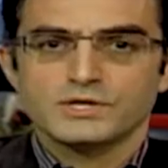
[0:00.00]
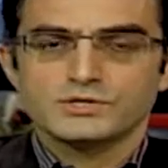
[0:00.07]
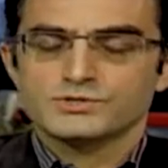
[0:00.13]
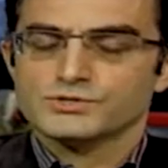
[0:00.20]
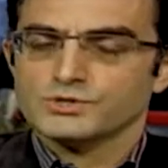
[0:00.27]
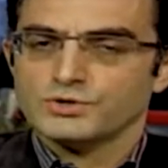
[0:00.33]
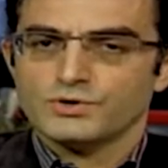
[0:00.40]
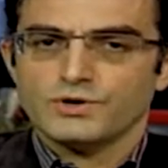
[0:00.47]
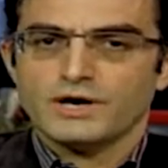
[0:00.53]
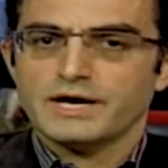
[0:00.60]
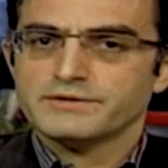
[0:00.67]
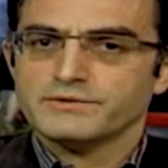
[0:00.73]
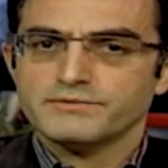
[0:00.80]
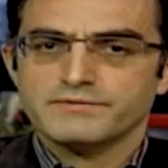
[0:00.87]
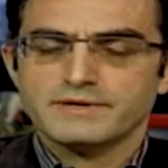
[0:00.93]
So I
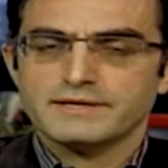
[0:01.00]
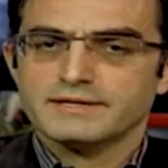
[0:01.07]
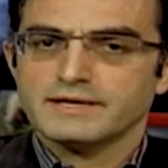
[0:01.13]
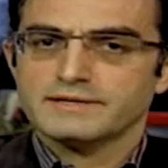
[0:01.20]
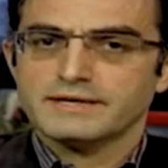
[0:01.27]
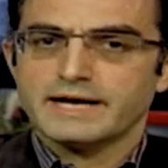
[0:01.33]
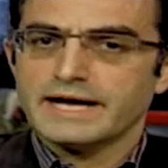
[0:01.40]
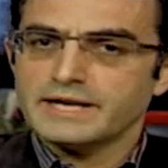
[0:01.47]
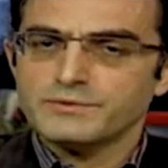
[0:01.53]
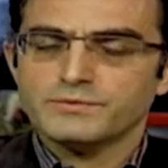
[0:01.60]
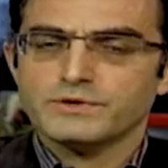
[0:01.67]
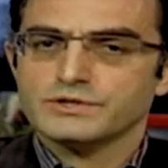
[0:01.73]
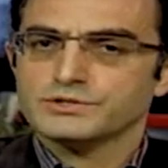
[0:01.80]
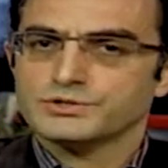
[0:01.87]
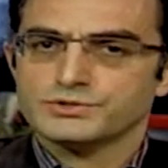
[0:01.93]
don't think that
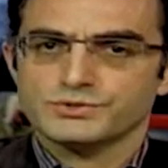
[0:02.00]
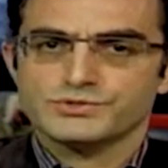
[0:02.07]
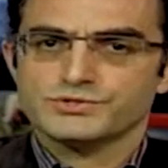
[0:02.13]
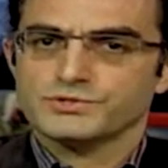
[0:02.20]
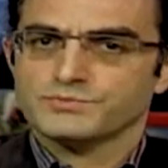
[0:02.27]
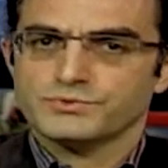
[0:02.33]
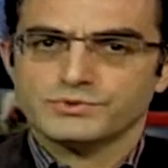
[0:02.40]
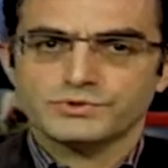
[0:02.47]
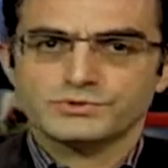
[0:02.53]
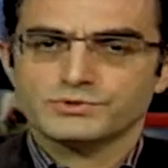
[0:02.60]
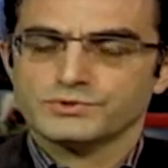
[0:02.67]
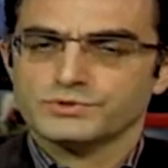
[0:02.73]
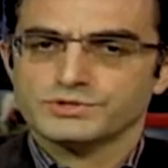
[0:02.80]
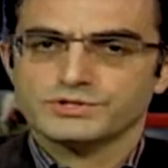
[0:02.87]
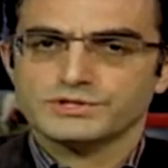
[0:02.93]
anyone should support
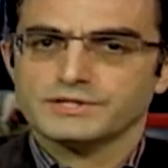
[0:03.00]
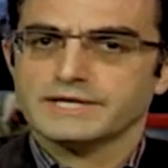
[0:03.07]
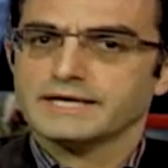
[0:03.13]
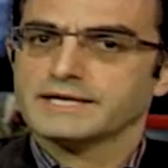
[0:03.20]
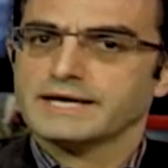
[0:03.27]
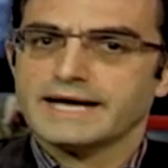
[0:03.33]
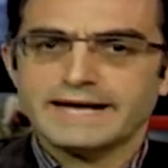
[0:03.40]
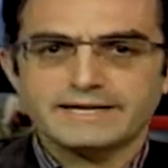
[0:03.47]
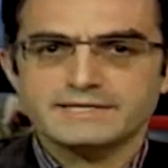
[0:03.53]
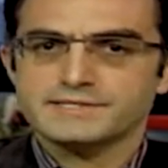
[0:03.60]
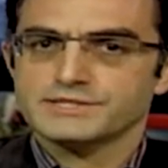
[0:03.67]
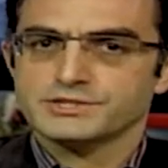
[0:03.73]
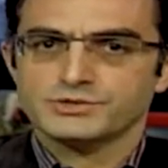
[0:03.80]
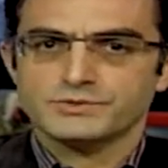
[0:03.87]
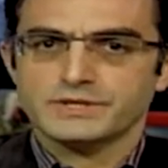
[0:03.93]
torture in any
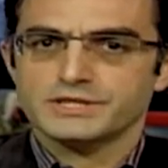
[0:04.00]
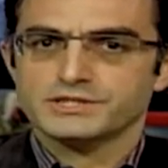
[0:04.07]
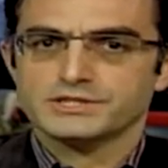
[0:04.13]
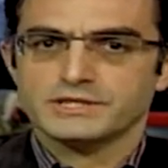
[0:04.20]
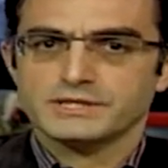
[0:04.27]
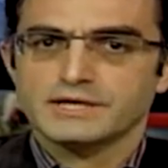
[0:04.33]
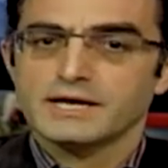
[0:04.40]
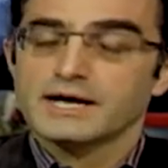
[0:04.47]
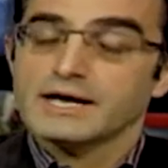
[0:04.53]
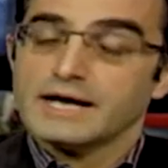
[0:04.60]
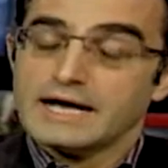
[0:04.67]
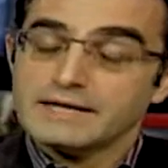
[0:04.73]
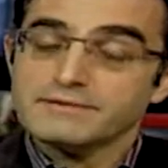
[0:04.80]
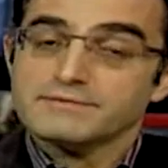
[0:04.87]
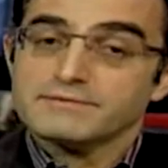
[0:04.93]
situation.
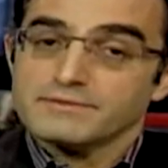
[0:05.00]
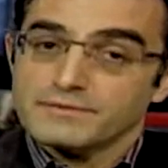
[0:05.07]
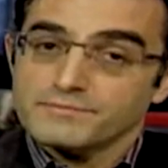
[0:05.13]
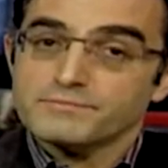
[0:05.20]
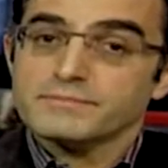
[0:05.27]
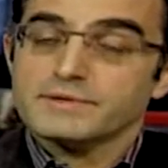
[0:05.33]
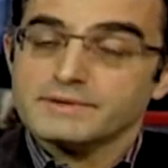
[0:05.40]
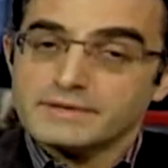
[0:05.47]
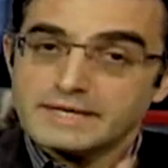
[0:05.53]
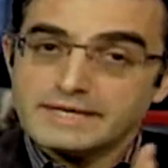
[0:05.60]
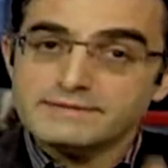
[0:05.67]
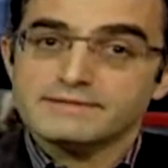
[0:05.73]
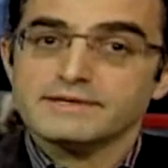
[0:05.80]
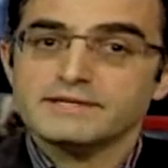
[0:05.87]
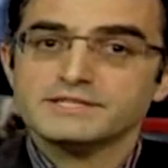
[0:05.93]
And
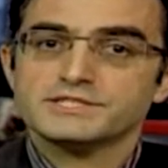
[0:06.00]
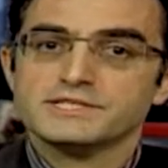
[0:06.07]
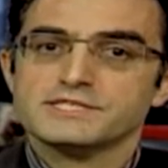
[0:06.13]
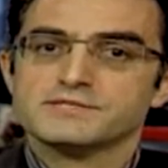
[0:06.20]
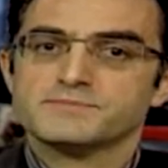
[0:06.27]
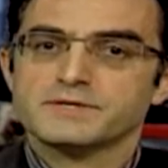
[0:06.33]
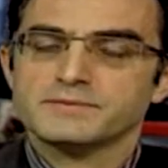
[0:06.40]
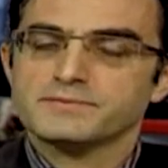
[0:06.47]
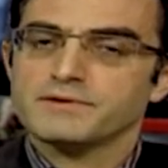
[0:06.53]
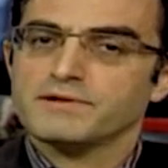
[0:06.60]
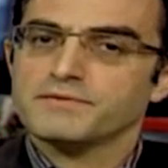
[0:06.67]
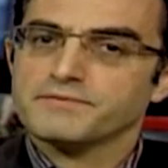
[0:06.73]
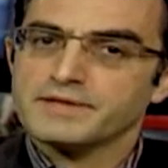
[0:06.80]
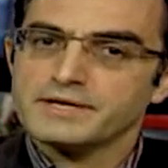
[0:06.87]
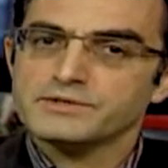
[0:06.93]
intelligence
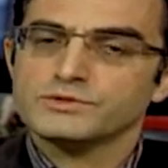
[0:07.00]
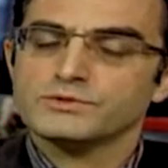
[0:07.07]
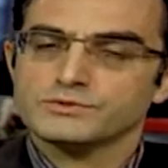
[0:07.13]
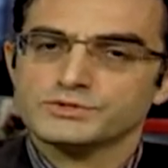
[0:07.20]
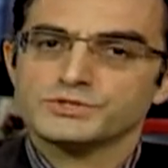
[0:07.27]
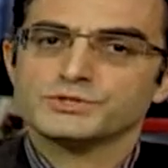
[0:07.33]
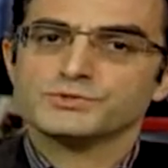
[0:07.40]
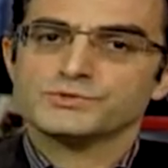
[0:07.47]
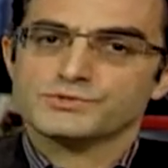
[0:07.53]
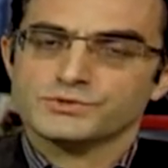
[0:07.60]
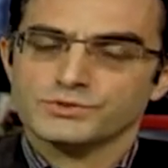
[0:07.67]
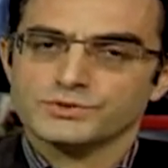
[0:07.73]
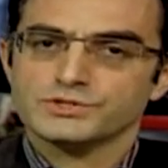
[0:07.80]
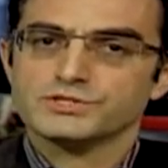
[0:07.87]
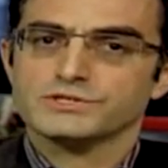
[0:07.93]
people, they don't use
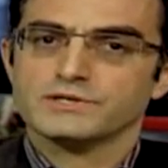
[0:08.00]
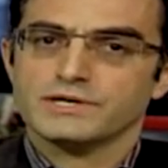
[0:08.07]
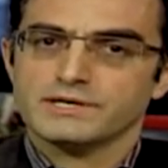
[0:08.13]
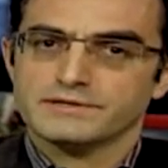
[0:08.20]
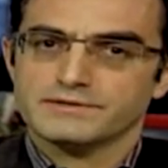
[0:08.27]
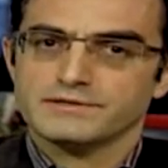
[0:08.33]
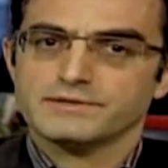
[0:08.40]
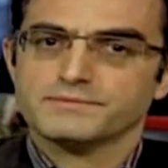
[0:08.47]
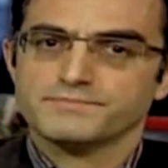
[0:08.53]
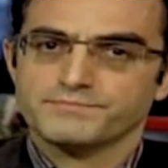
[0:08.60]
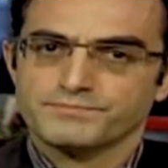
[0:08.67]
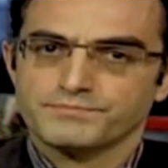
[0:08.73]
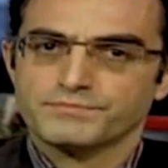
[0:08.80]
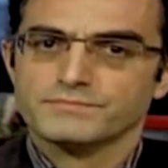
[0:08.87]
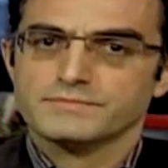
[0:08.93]
torture either.
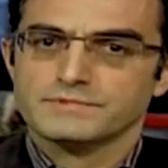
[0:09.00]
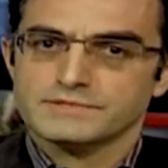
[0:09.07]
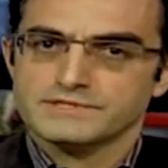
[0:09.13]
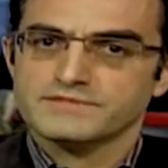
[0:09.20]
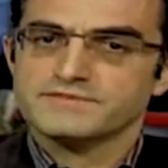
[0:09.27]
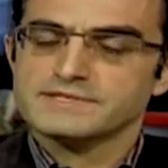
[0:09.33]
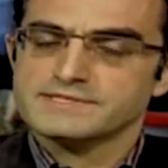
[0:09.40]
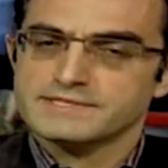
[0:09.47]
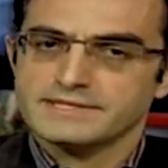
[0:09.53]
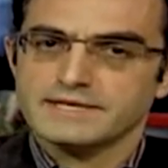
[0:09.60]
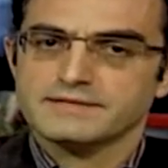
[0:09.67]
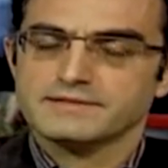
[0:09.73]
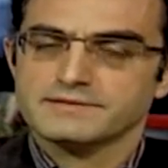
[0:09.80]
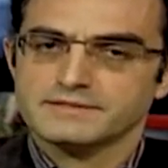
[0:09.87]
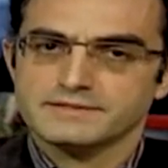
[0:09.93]

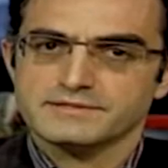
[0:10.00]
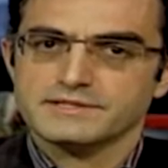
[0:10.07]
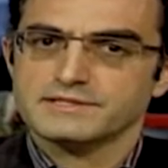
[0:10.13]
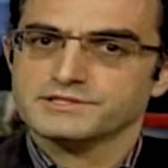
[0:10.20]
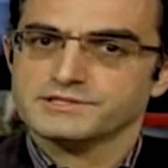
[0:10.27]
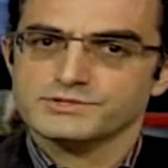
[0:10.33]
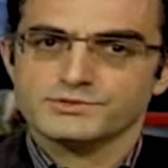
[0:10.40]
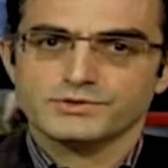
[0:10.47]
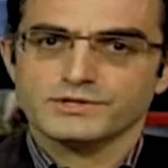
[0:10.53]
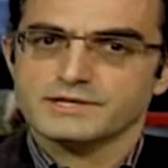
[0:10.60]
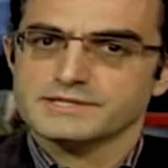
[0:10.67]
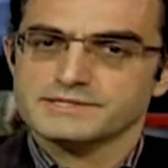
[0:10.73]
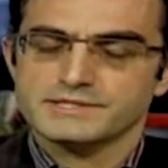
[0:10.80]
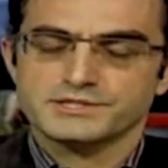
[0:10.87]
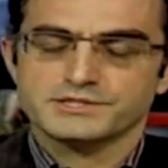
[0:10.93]
Sophisticated intelligence
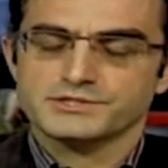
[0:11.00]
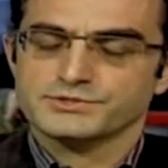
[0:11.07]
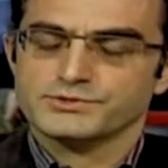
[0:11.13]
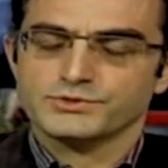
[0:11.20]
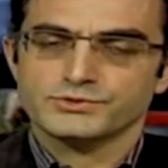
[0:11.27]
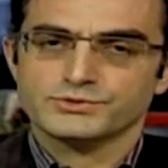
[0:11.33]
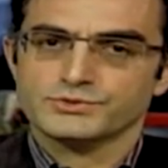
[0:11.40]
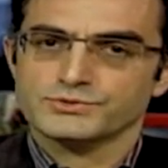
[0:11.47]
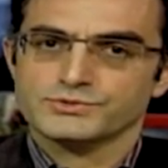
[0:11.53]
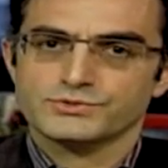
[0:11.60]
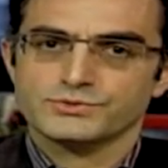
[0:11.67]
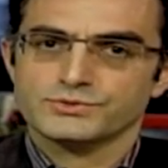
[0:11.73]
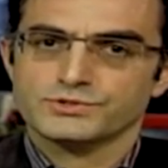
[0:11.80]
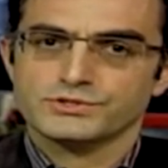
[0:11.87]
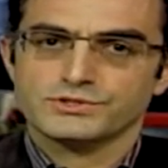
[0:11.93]
organizations don't use
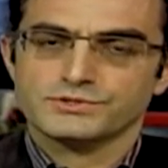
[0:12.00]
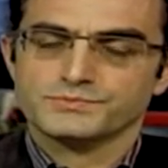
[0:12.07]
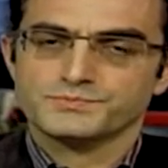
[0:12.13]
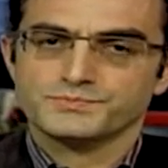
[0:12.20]
torture.